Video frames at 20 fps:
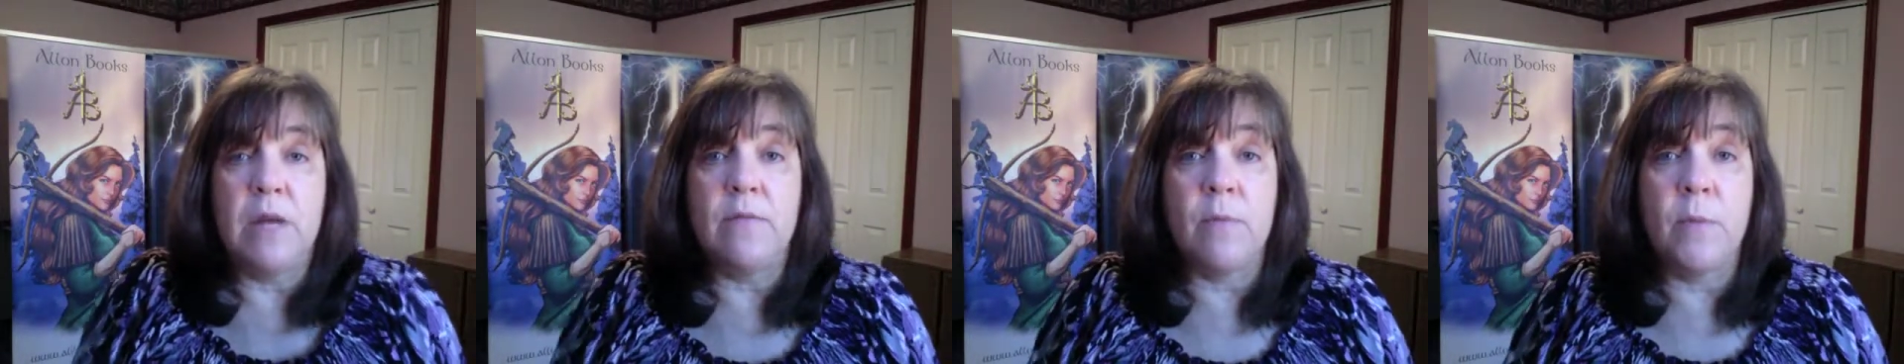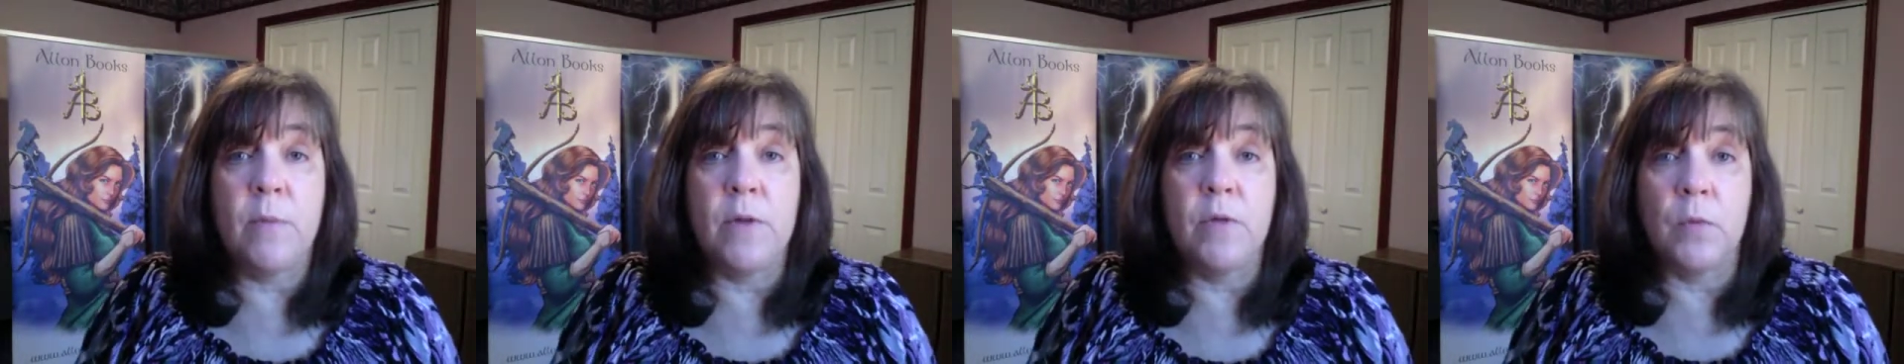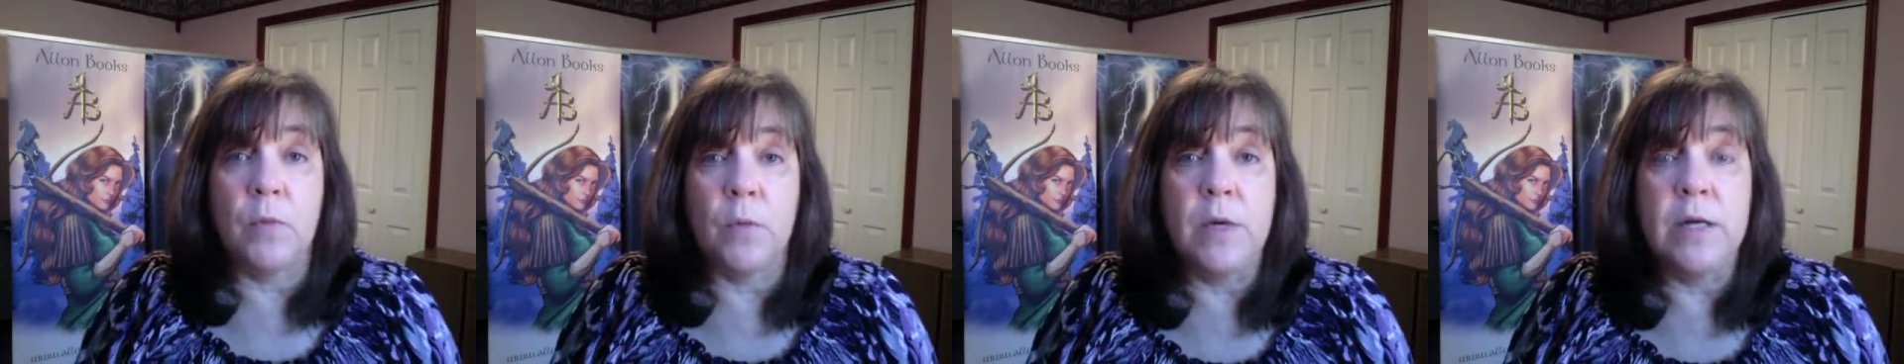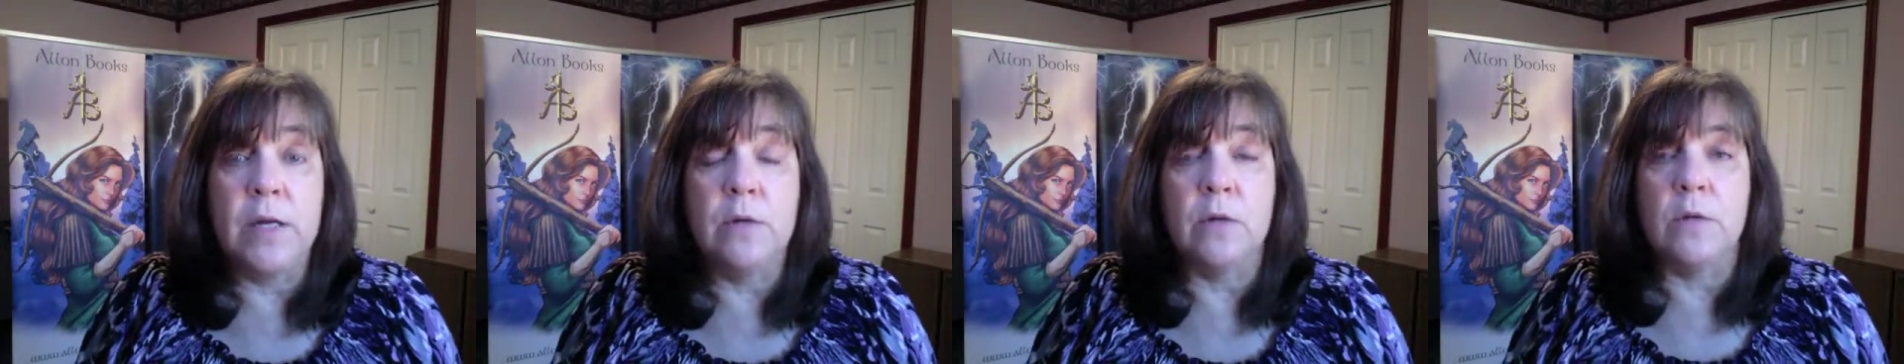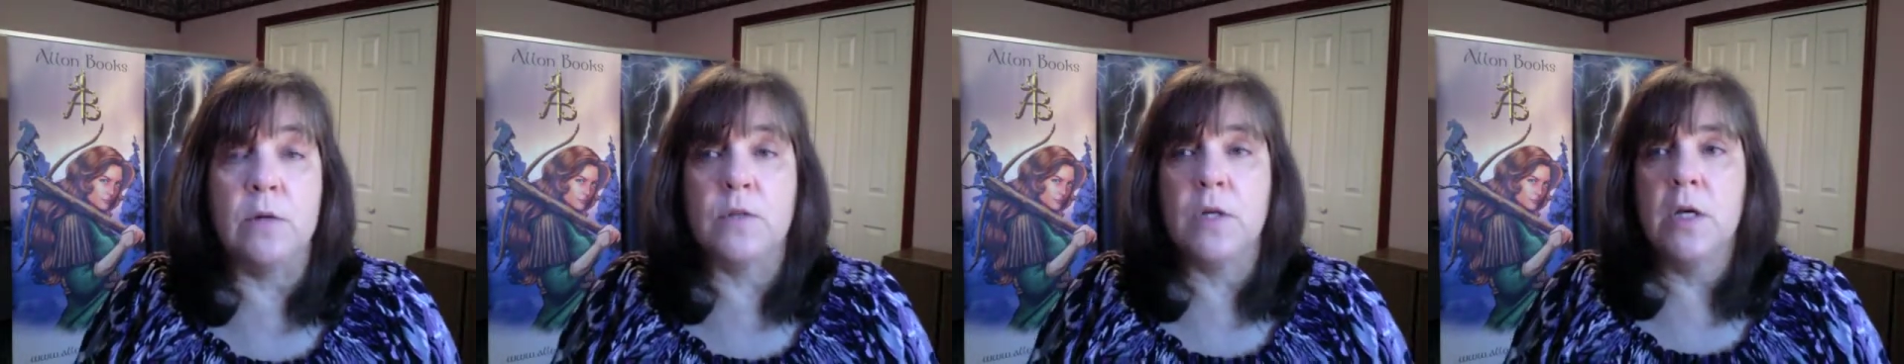from other
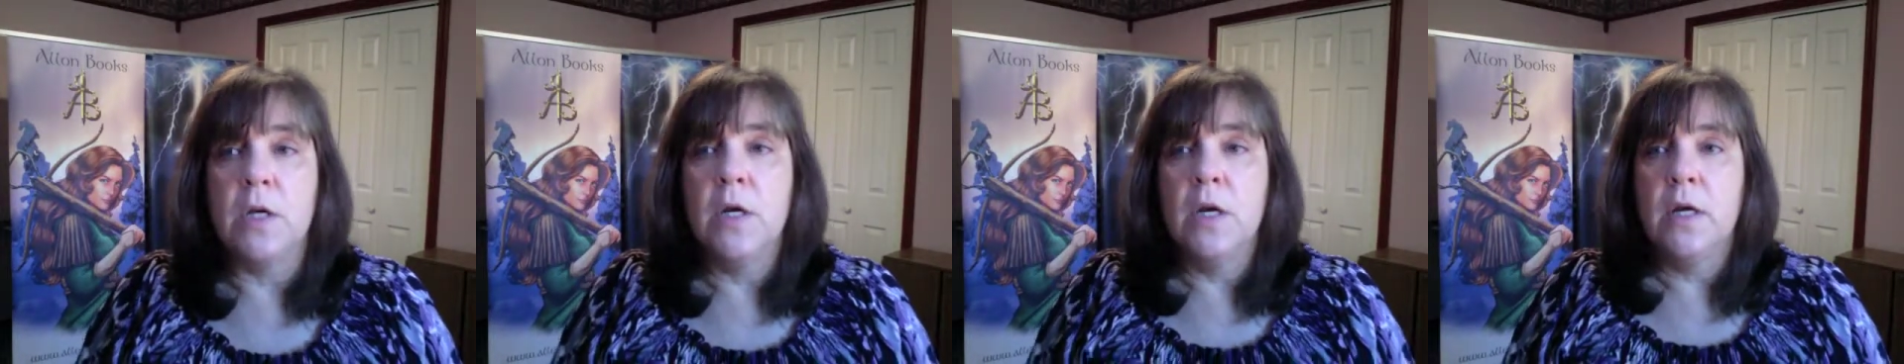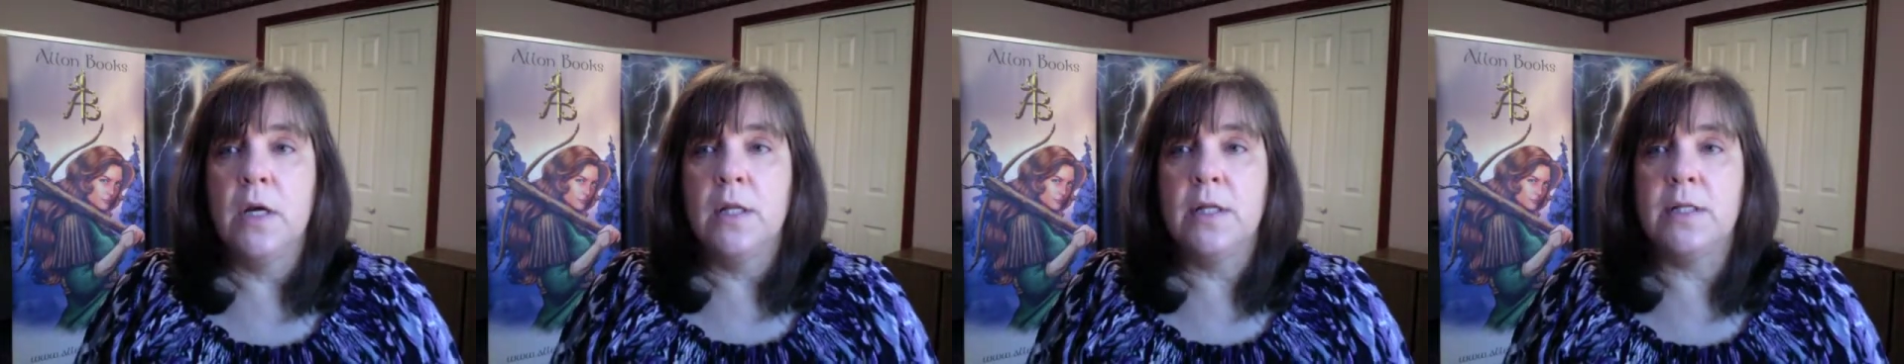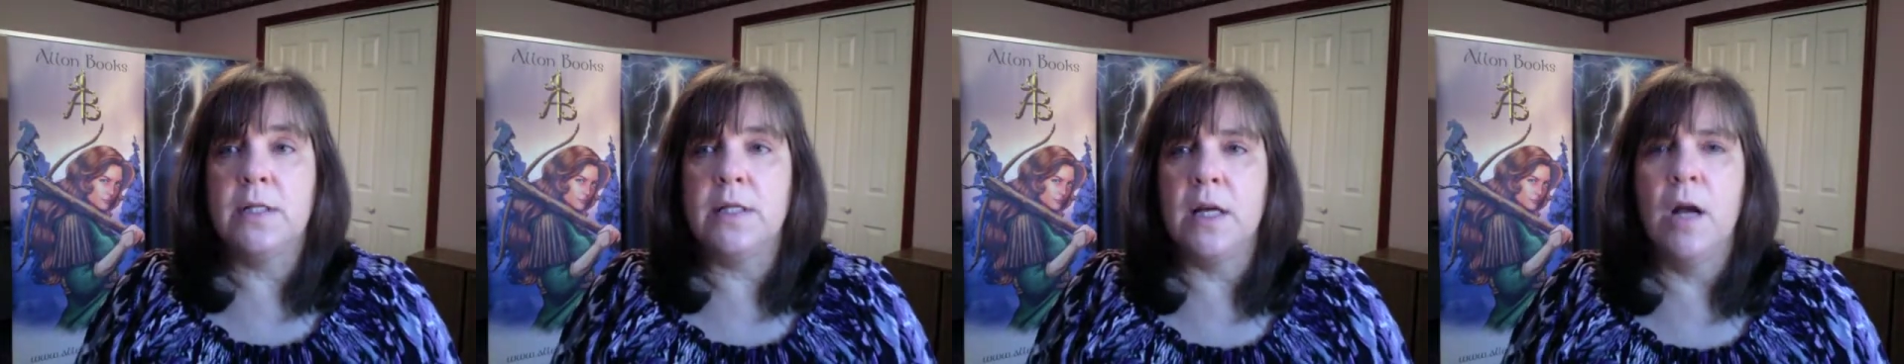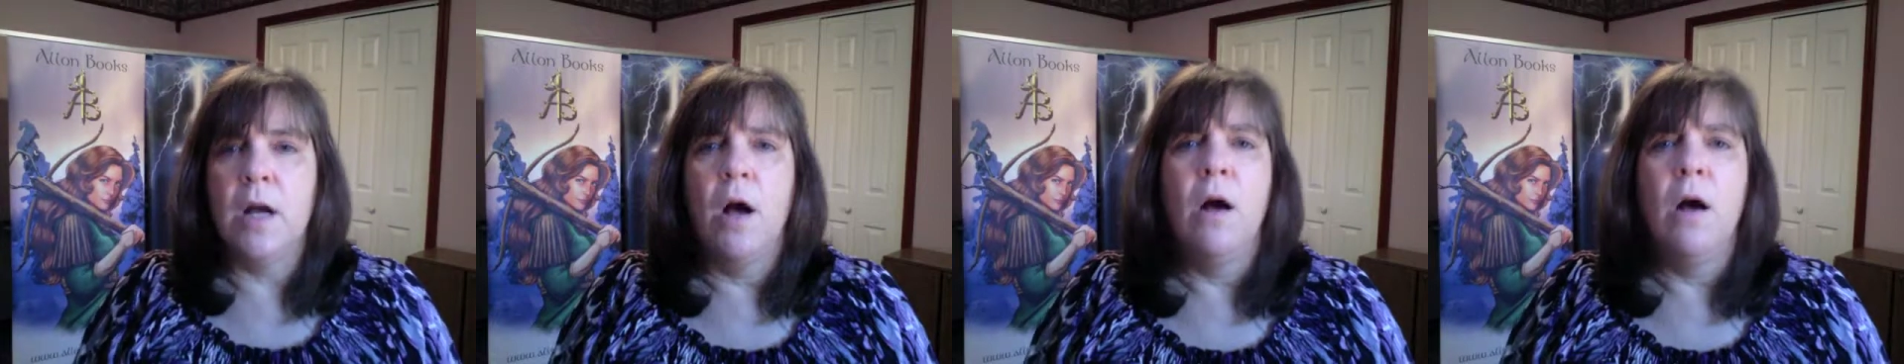readers that say,